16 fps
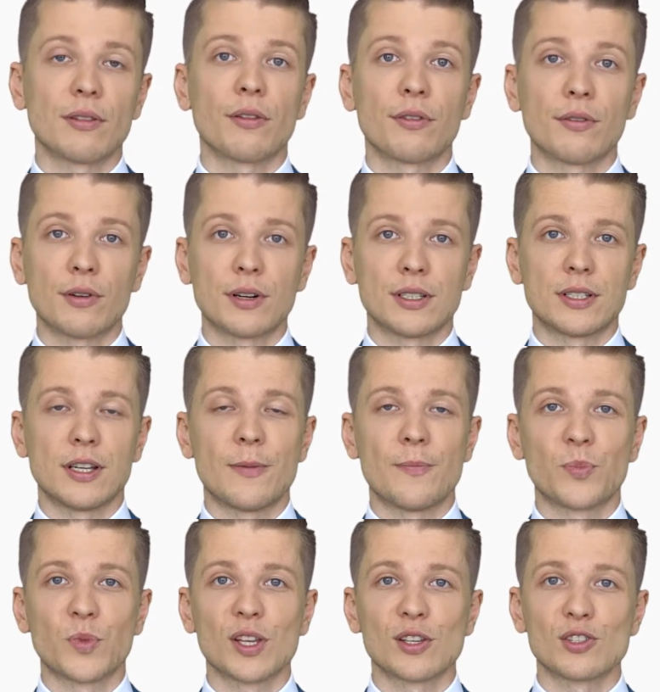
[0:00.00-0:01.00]
authority,
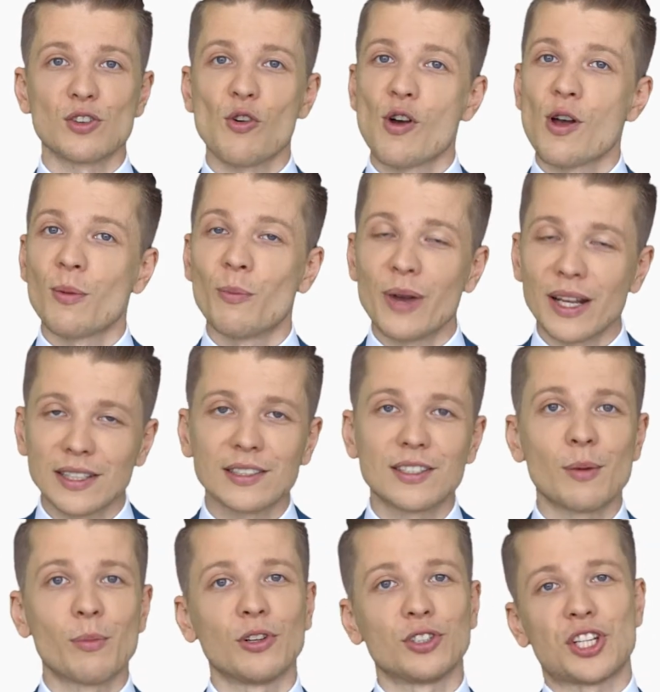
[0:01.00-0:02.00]
so better
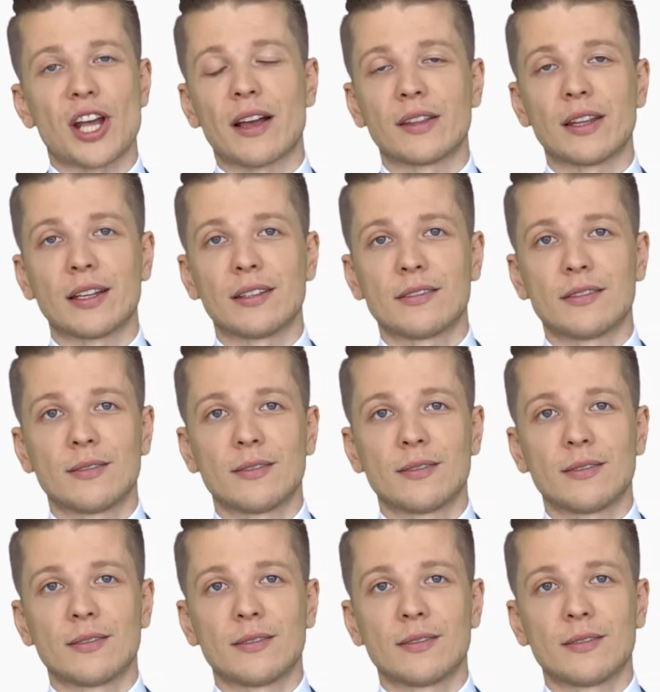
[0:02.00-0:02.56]
double check that.